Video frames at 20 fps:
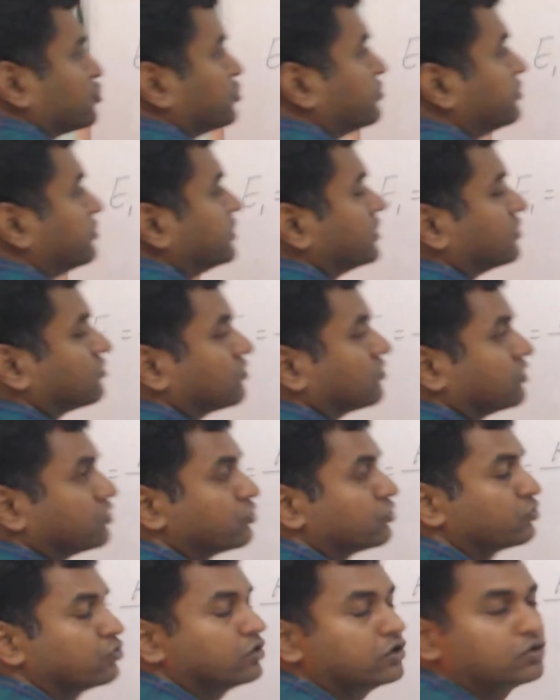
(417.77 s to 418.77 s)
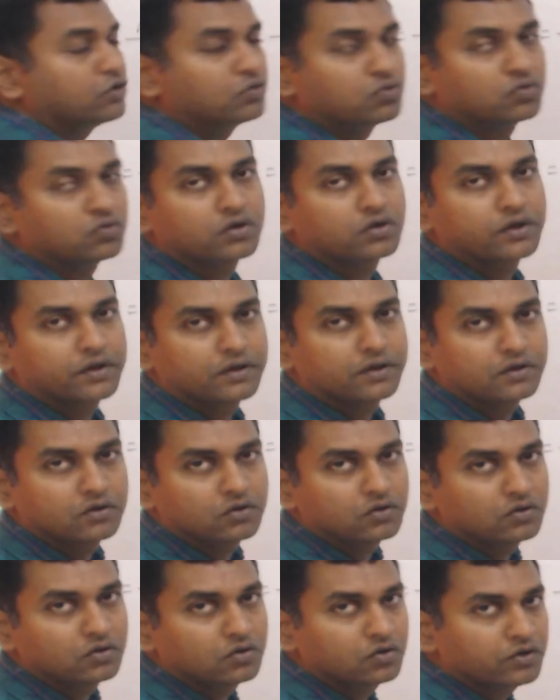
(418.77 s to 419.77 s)
be equal to E.
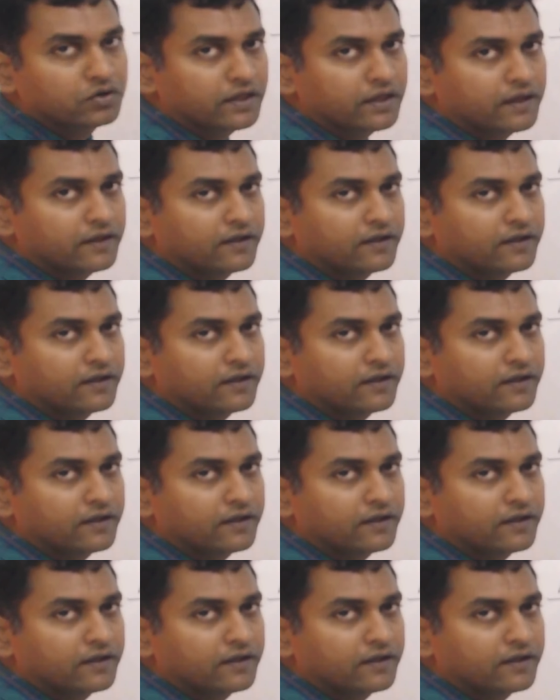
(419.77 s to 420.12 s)
Okay?